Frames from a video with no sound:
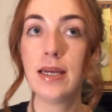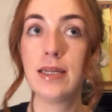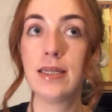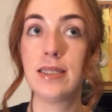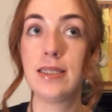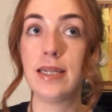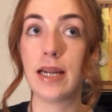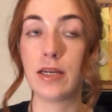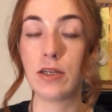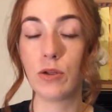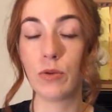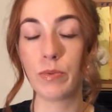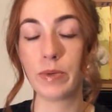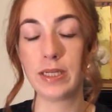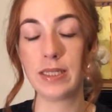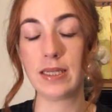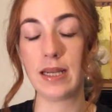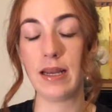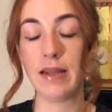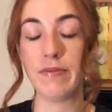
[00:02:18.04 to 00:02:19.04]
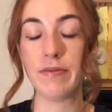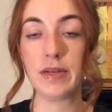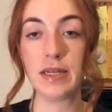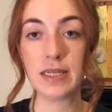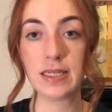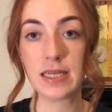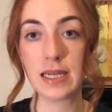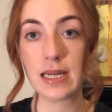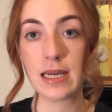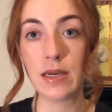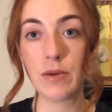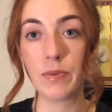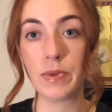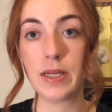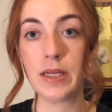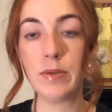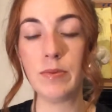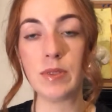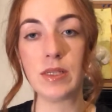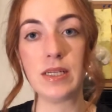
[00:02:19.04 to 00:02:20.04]
Daniel went to live in Italy when he
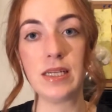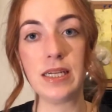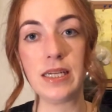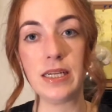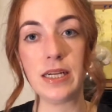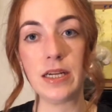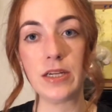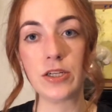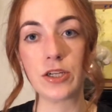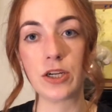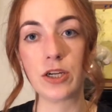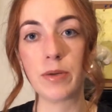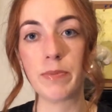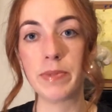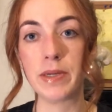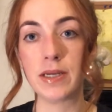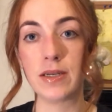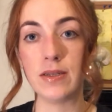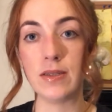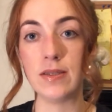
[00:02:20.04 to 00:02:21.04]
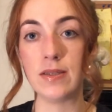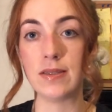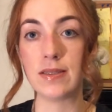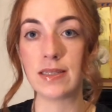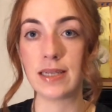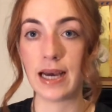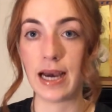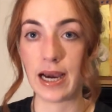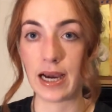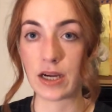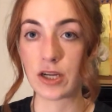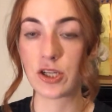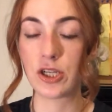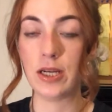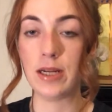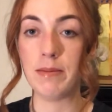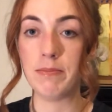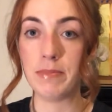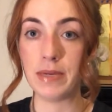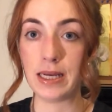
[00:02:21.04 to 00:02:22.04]
was a teenager because actually
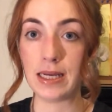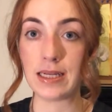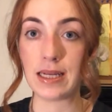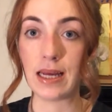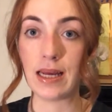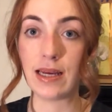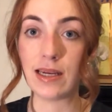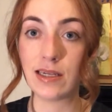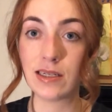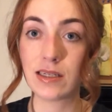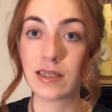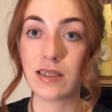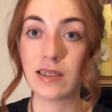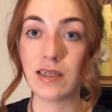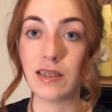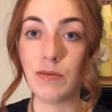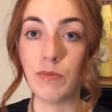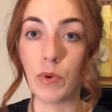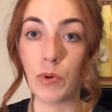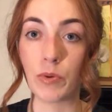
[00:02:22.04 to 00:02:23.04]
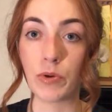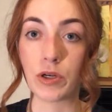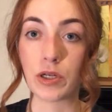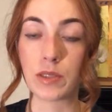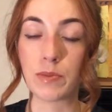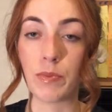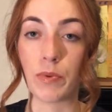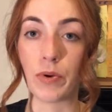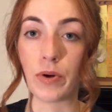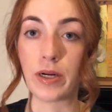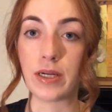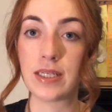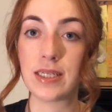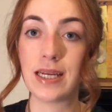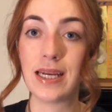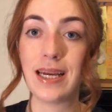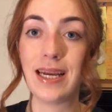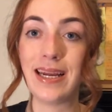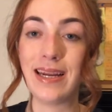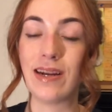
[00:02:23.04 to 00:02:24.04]
making it in motorsport
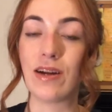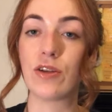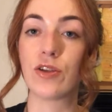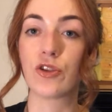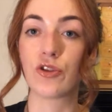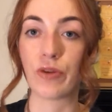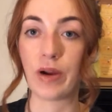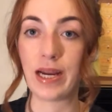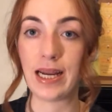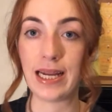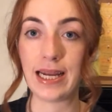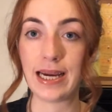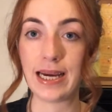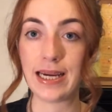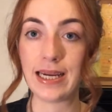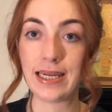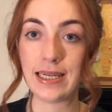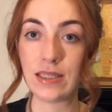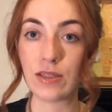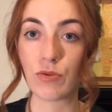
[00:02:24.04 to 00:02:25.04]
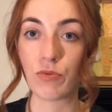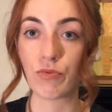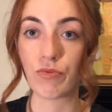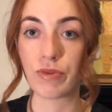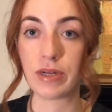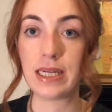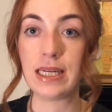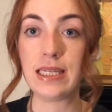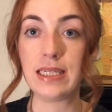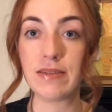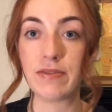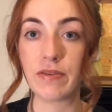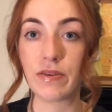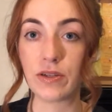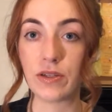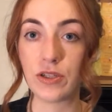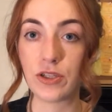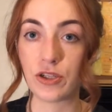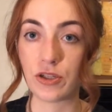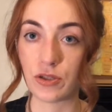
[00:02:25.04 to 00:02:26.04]
in Australia is really
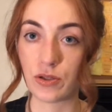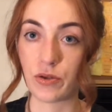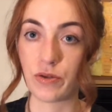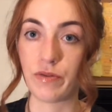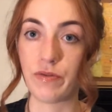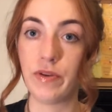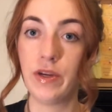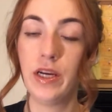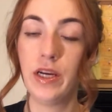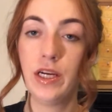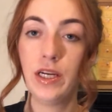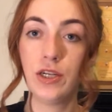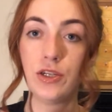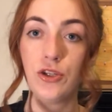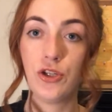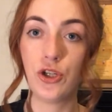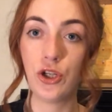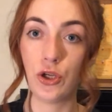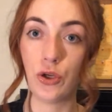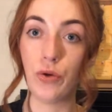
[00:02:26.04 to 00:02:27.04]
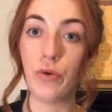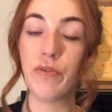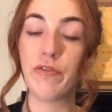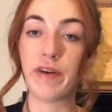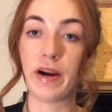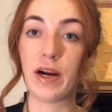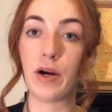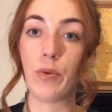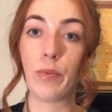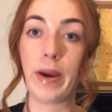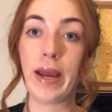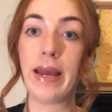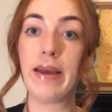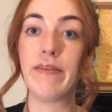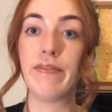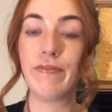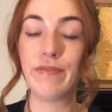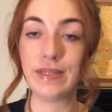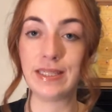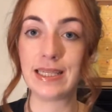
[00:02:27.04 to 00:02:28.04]
difficult. You're sort of too far away
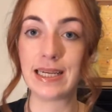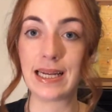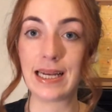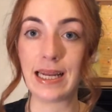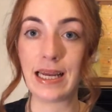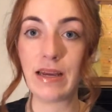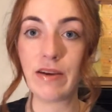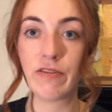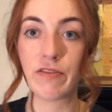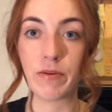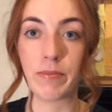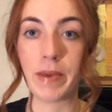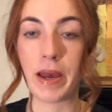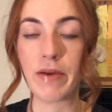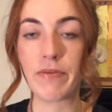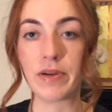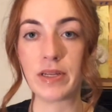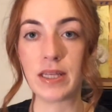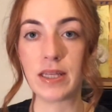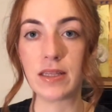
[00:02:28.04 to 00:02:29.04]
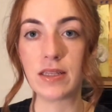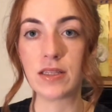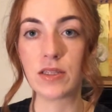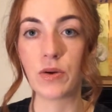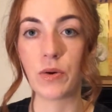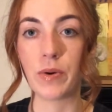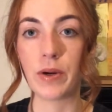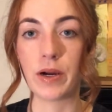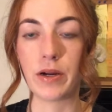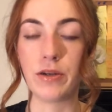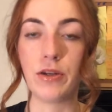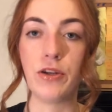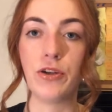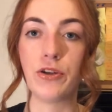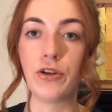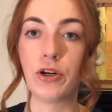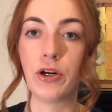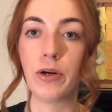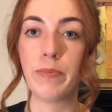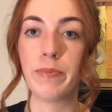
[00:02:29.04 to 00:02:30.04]
physically from everything that's going on in
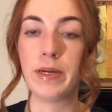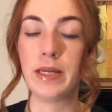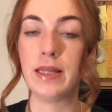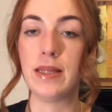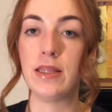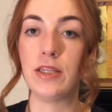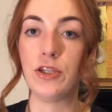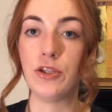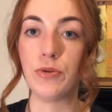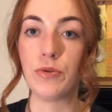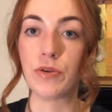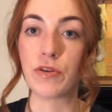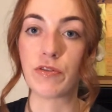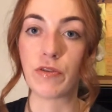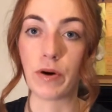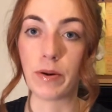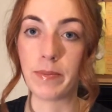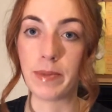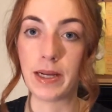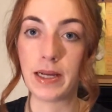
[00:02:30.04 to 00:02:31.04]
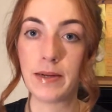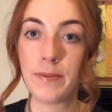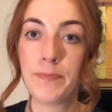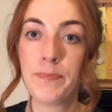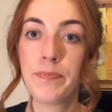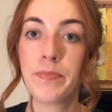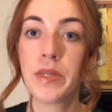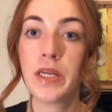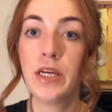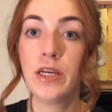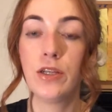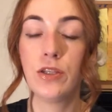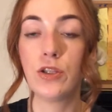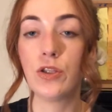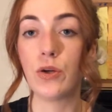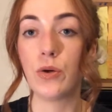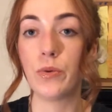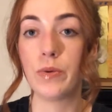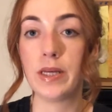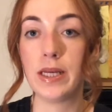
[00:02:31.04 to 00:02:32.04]
Europe in the junior formula.
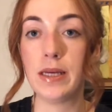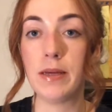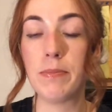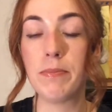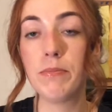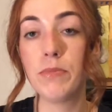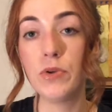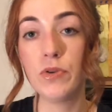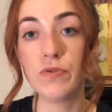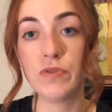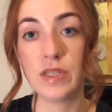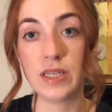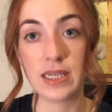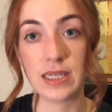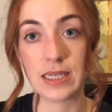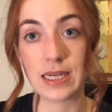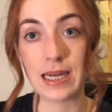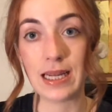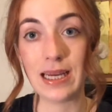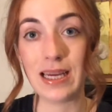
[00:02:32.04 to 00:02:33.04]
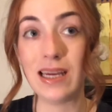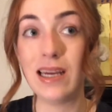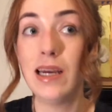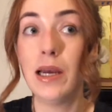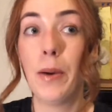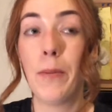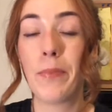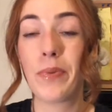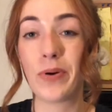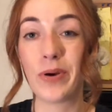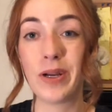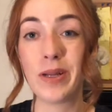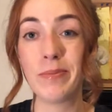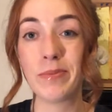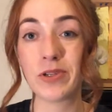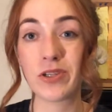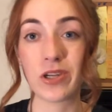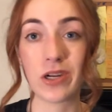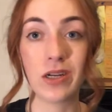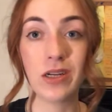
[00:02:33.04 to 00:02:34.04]
So he moved to Italy pretty
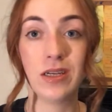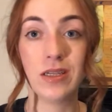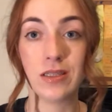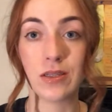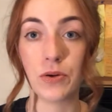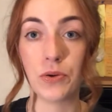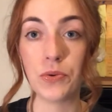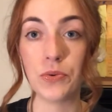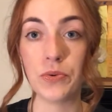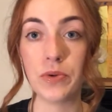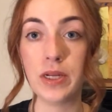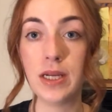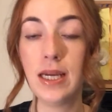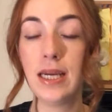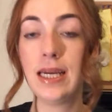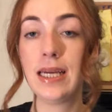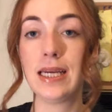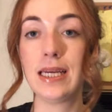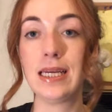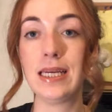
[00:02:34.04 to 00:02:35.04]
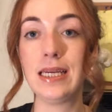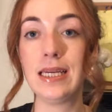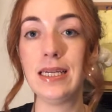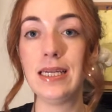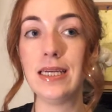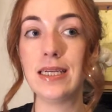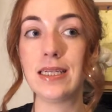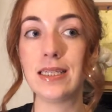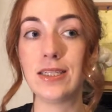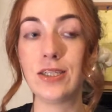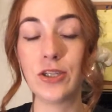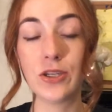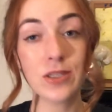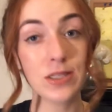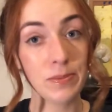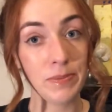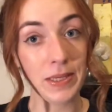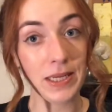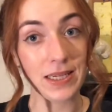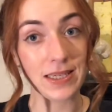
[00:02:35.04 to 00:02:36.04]
much on his own. He does
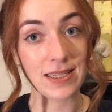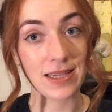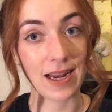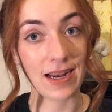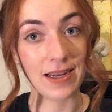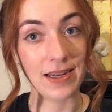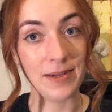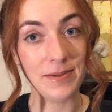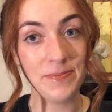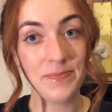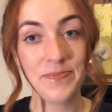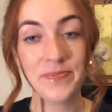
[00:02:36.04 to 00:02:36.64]
speak Italian,